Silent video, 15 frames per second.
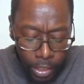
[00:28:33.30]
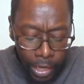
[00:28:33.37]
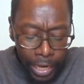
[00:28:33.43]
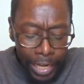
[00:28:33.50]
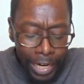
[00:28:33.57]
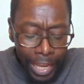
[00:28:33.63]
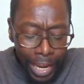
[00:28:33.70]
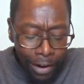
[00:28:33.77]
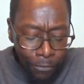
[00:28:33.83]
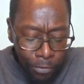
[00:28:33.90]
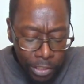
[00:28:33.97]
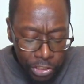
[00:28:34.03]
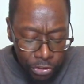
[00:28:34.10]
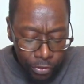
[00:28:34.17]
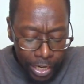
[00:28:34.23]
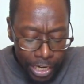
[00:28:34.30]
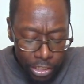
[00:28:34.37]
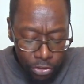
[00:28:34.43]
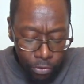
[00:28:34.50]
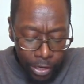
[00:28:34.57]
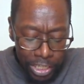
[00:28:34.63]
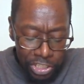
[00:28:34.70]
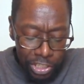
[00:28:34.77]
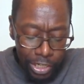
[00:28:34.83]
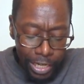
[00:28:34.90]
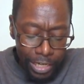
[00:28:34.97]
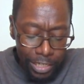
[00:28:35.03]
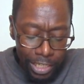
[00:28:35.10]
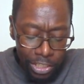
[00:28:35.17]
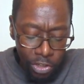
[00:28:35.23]
And every transgression
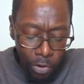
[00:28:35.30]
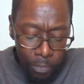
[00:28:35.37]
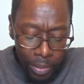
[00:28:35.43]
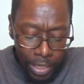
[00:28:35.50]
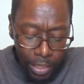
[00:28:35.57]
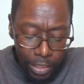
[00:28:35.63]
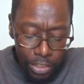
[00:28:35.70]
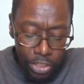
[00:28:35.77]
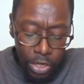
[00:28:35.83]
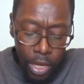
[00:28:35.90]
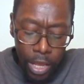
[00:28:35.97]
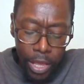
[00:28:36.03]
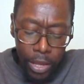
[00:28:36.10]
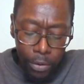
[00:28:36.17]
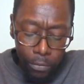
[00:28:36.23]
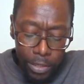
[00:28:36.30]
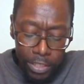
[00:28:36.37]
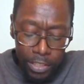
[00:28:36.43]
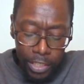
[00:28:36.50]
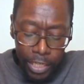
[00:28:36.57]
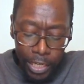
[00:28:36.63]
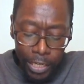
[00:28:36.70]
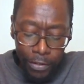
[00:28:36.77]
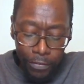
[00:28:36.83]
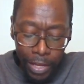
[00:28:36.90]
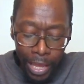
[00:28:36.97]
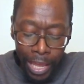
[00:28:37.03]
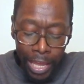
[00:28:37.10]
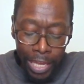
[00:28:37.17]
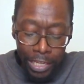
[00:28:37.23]
and disobedience received
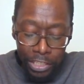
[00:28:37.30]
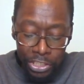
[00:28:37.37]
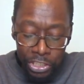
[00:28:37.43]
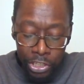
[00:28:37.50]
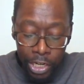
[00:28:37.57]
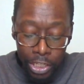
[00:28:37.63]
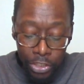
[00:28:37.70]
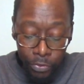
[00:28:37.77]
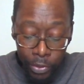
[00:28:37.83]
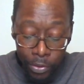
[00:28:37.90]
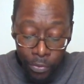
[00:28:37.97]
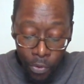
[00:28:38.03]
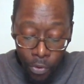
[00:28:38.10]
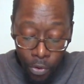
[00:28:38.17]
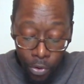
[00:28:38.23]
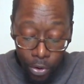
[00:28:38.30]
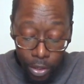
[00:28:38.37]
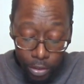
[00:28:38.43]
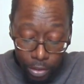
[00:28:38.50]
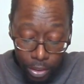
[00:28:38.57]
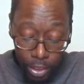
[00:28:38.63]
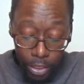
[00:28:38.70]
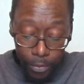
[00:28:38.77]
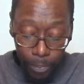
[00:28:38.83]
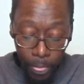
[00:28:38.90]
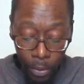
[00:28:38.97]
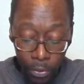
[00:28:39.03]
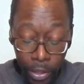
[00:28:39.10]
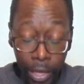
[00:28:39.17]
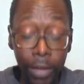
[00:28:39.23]
a just reward,
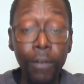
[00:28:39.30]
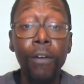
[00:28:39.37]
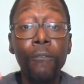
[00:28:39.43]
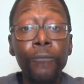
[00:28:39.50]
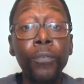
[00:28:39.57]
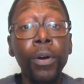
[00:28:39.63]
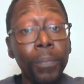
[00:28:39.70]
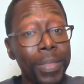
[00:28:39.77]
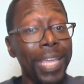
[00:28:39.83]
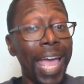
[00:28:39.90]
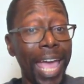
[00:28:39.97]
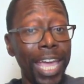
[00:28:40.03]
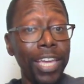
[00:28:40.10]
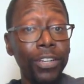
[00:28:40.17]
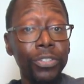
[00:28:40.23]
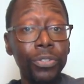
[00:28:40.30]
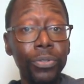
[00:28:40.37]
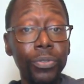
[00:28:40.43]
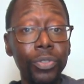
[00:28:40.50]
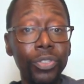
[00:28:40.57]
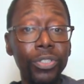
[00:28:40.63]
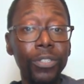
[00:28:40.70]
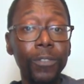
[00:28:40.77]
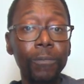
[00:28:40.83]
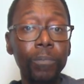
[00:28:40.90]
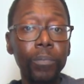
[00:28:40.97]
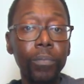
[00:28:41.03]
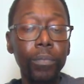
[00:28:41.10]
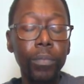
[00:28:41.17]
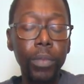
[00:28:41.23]
okay, from the angels.
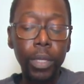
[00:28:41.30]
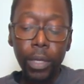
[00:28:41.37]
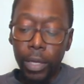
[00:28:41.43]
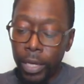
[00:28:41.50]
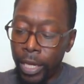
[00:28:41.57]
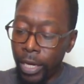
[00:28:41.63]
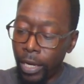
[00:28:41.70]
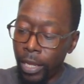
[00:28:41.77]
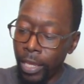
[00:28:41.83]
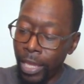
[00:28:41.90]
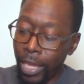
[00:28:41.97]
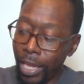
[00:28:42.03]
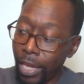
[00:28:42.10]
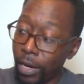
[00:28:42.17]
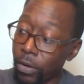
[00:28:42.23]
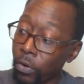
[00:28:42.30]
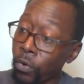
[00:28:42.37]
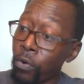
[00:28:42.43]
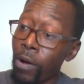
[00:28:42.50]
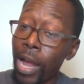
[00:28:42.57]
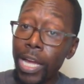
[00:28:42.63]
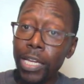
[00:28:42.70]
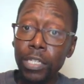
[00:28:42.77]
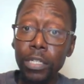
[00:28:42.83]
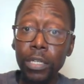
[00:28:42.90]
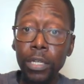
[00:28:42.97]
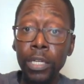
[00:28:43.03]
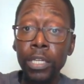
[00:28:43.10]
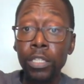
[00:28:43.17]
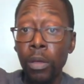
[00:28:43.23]
And again, Christ
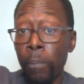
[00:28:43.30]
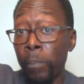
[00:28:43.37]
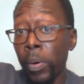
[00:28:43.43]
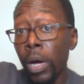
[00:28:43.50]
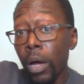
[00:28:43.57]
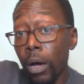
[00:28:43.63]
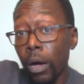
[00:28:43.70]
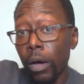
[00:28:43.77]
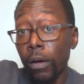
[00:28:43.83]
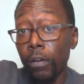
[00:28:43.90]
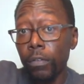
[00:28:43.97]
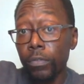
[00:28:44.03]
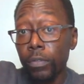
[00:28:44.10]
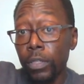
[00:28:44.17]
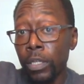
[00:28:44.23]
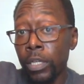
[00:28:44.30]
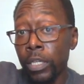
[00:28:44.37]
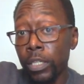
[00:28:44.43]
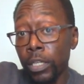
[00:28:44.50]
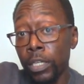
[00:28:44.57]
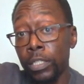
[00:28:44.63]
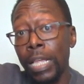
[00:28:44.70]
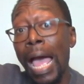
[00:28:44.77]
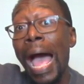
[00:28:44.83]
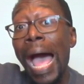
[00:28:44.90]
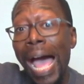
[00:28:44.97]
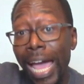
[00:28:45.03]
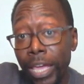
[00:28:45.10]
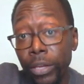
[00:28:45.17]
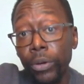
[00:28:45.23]
is above, is
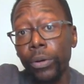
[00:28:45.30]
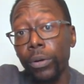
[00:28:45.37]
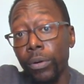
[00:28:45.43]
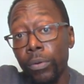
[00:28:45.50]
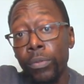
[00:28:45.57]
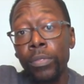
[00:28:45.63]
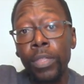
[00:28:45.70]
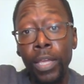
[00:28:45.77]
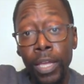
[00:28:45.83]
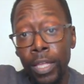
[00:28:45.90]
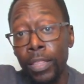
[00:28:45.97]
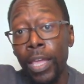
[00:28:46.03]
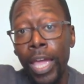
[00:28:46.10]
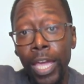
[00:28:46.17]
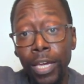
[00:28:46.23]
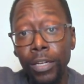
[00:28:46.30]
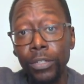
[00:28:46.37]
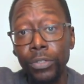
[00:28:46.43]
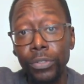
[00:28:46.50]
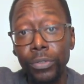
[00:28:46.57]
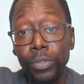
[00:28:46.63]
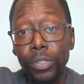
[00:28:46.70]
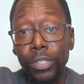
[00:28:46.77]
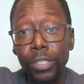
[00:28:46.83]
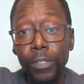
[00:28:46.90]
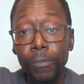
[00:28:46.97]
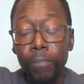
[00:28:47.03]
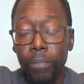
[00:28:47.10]
higher than the angels.